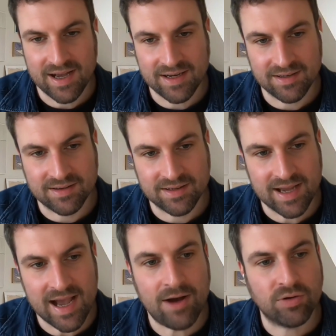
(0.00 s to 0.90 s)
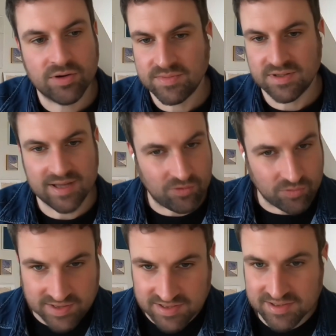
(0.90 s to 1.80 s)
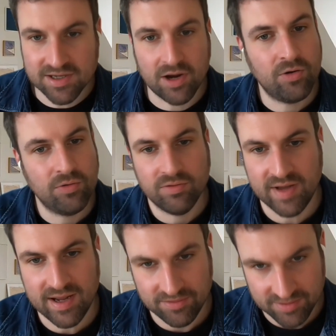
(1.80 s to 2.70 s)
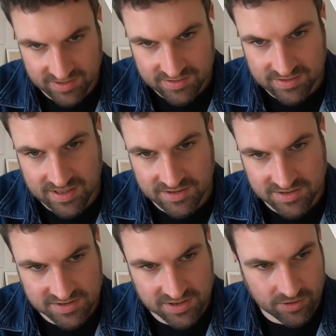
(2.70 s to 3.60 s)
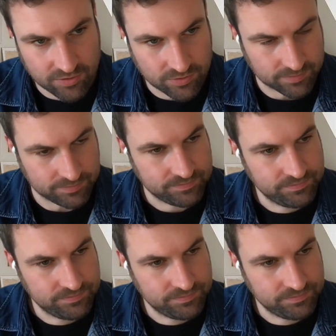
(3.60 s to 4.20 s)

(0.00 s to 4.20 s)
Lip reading: And the outcomes of that will be so varied and so